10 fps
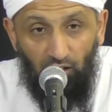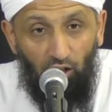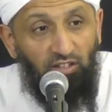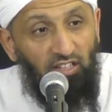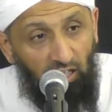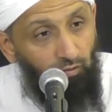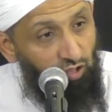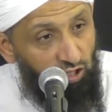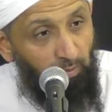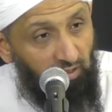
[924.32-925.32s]
on the Day of
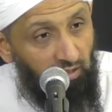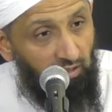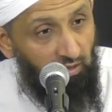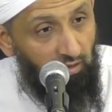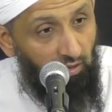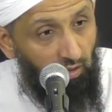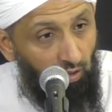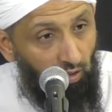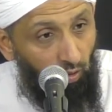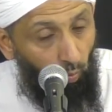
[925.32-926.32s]
Judgment?
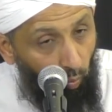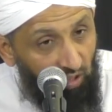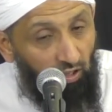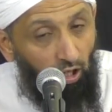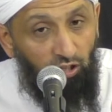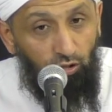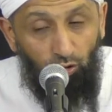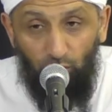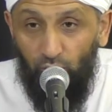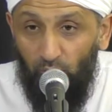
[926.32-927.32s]
What are
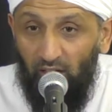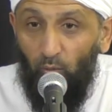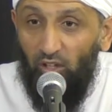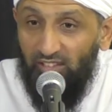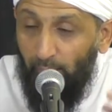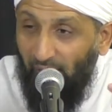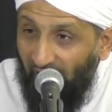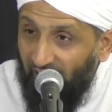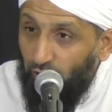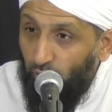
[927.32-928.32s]
you doing? What am
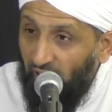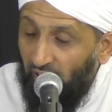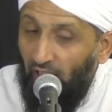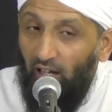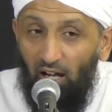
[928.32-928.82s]
I doing?